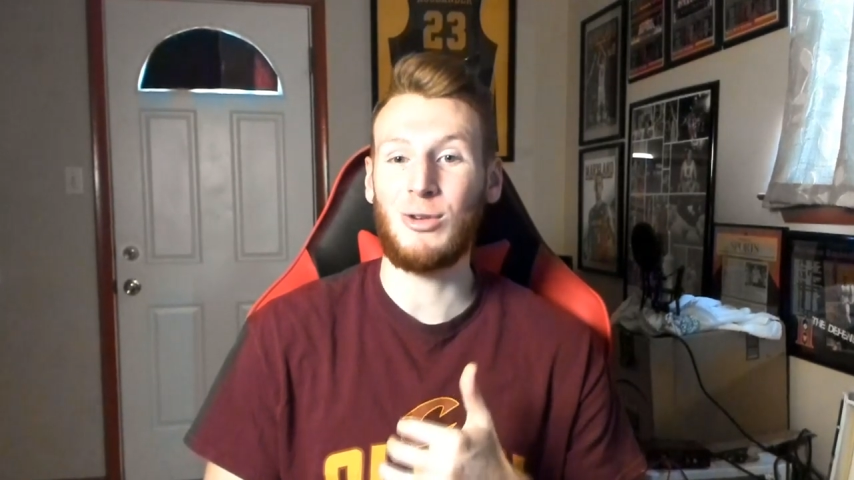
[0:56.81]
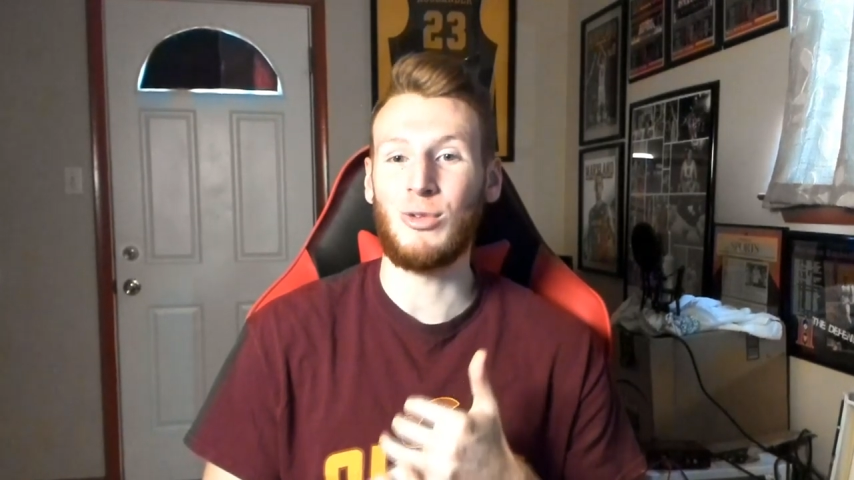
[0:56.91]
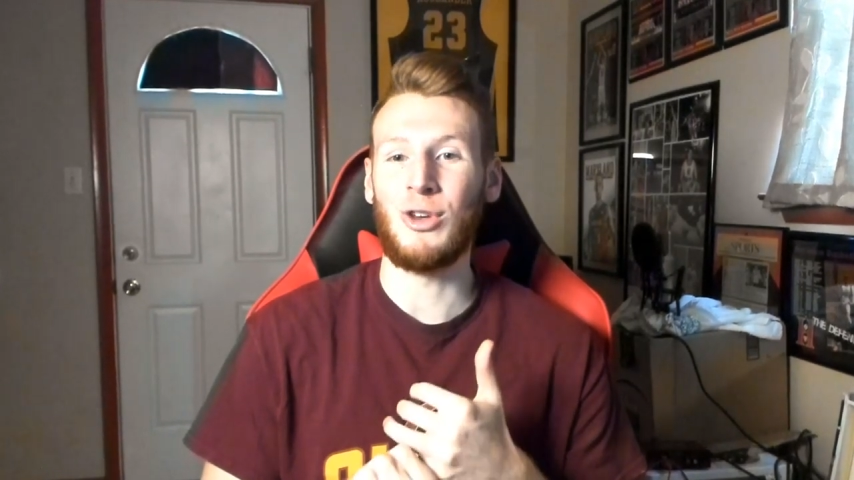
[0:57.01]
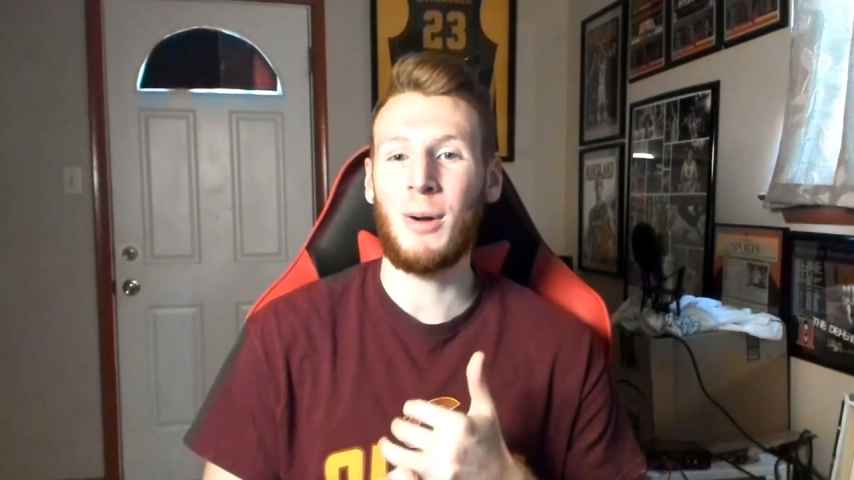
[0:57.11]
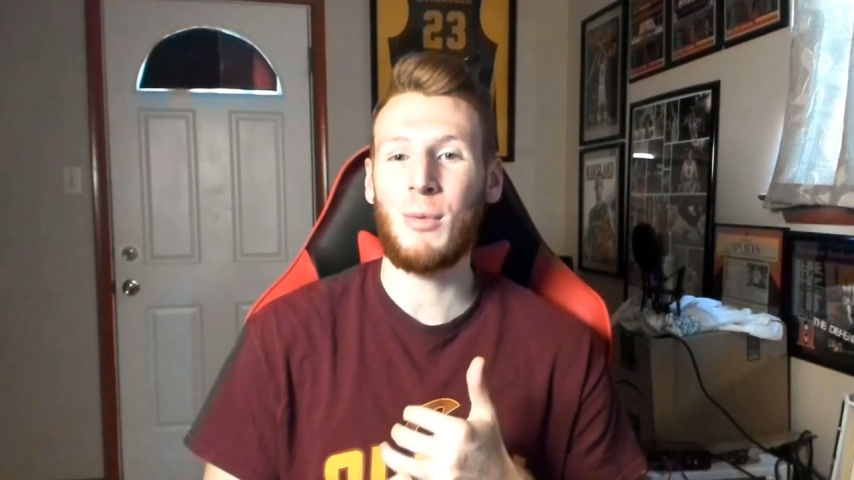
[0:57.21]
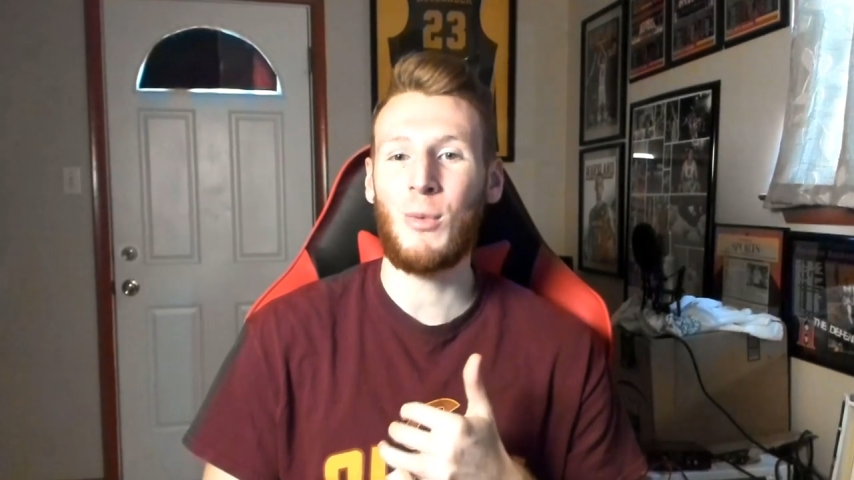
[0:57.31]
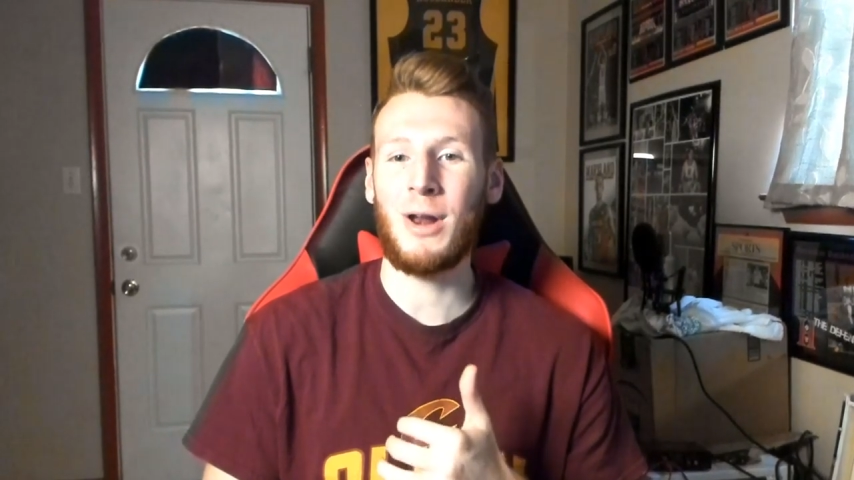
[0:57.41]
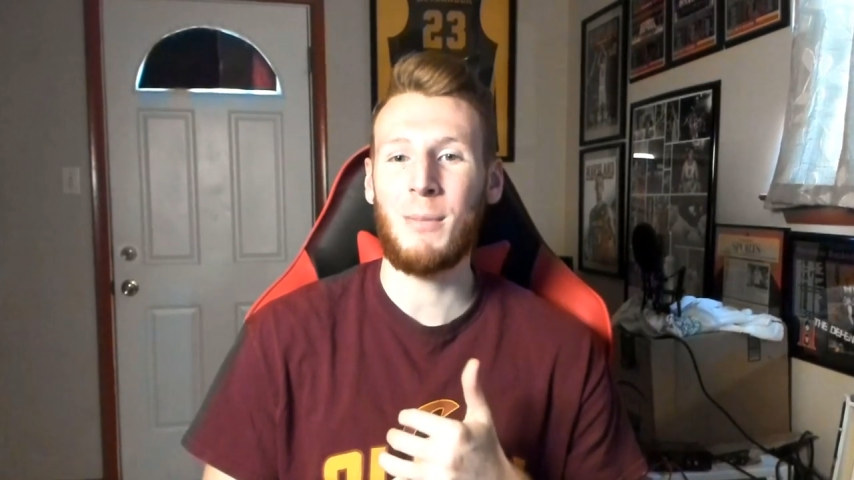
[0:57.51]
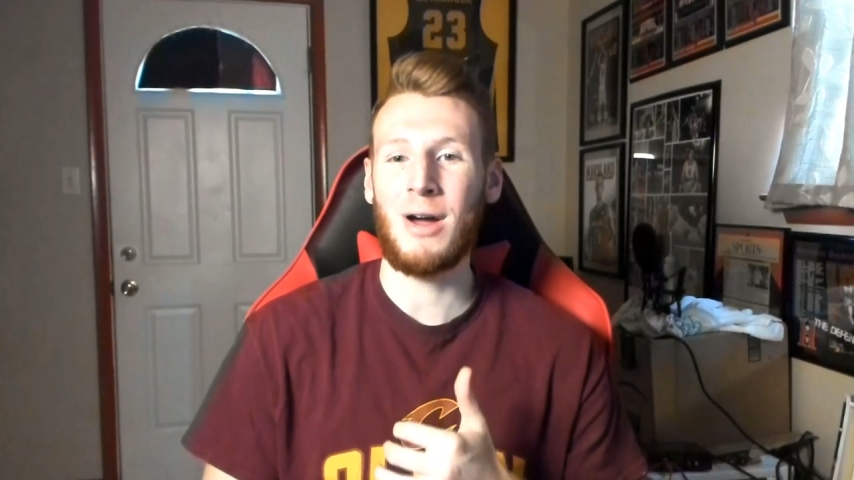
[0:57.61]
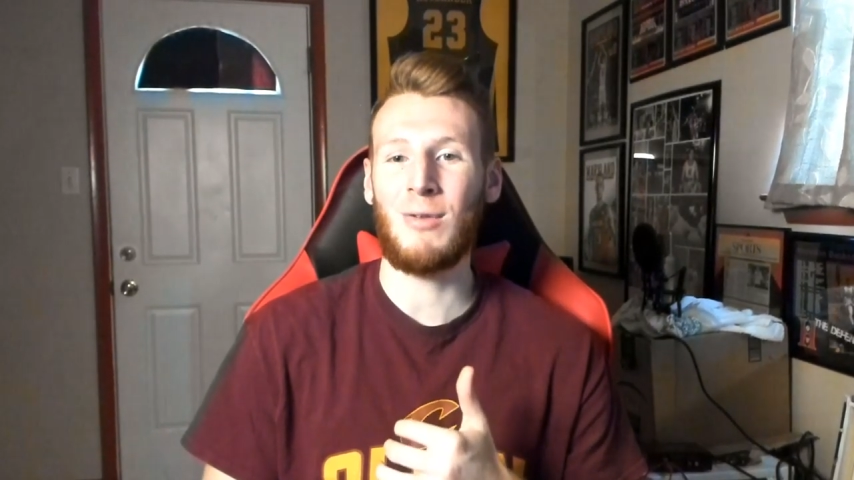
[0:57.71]
who's number
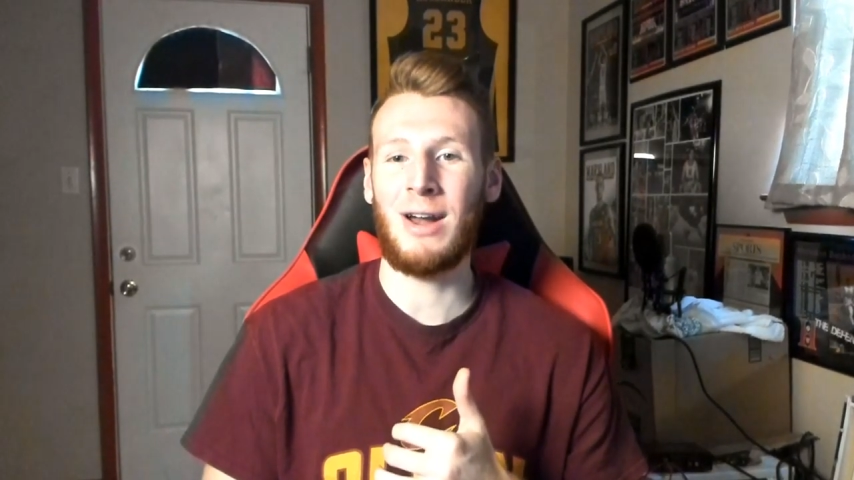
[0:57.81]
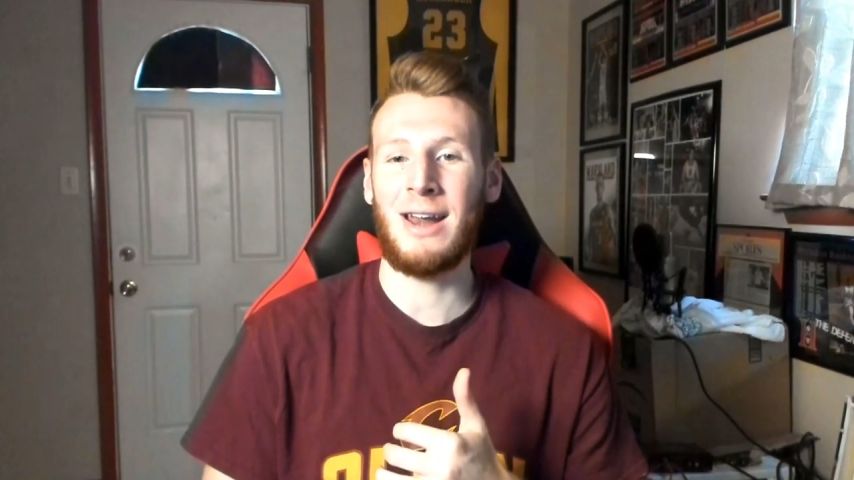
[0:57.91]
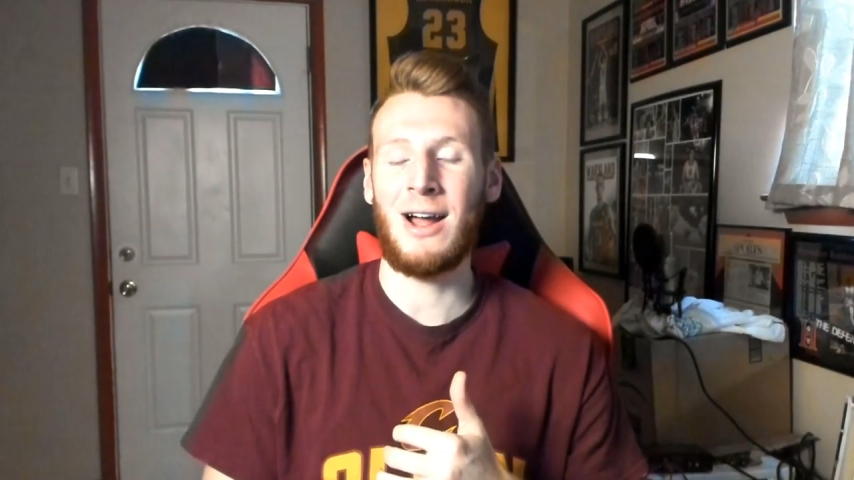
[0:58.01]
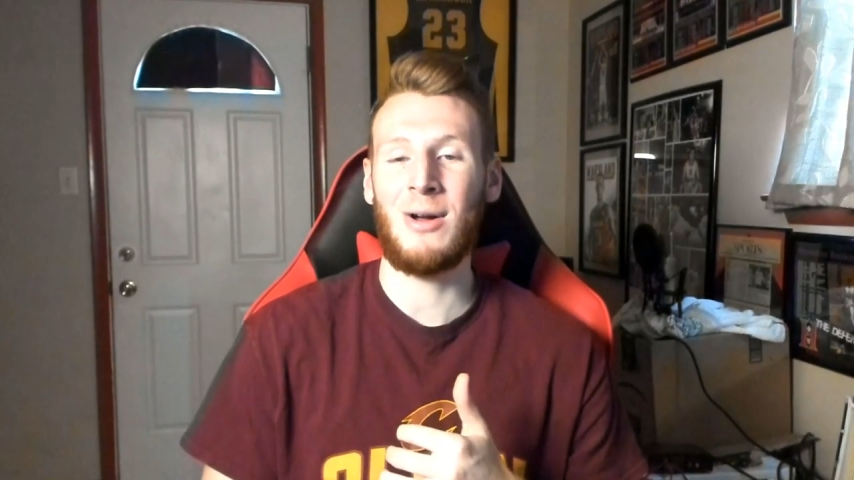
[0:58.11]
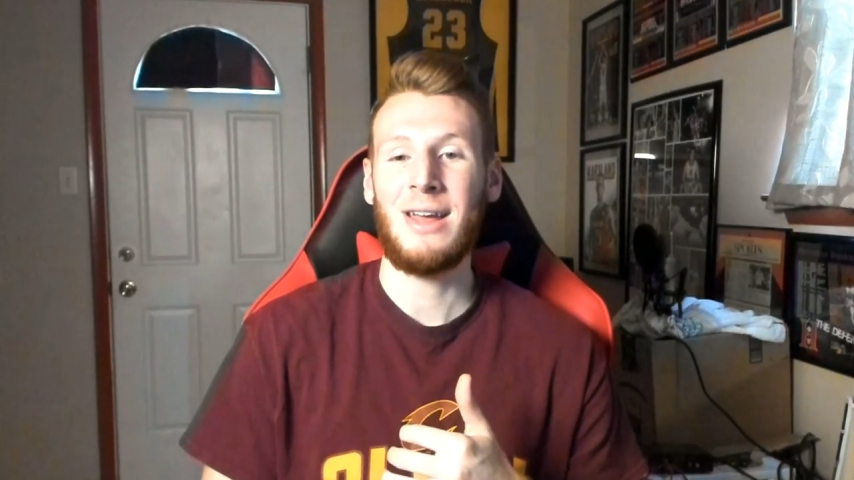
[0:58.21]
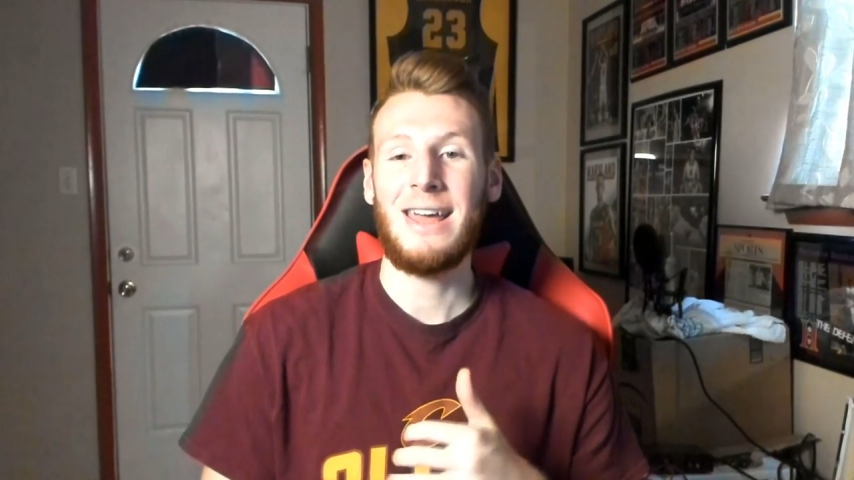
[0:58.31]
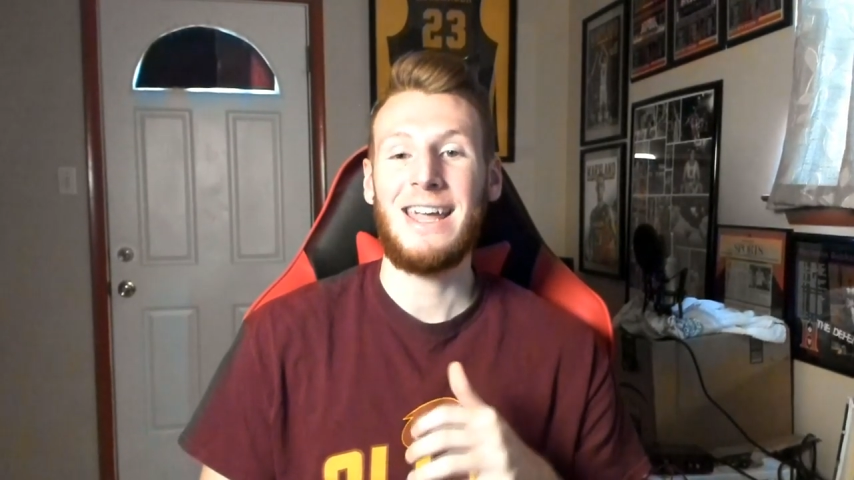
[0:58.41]
one in MUT right now.